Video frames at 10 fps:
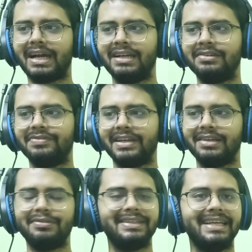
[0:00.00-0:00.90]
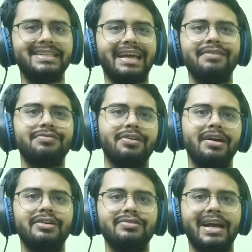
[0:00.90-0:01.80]
kind of like, it will take time
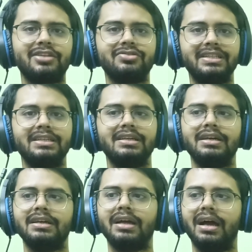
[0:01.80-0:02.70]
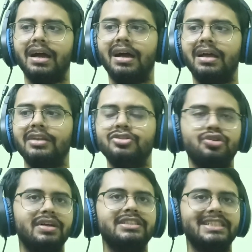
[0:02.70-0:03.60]
for her to actually
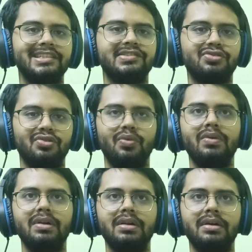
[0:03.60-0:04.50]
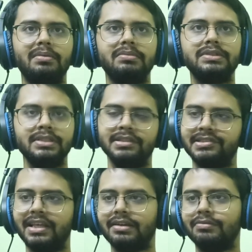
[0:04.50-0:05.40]
join Shiki's crew. She
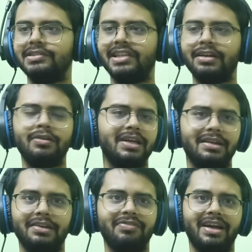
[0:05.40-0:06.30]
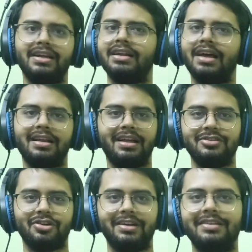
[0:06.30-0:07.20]
just, like, was like, okay, like, fine,
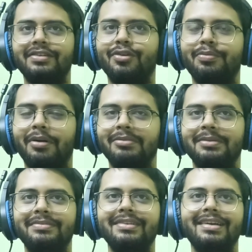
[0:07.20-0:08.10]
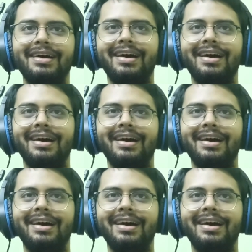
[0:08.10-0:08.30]
I'll join, no problem.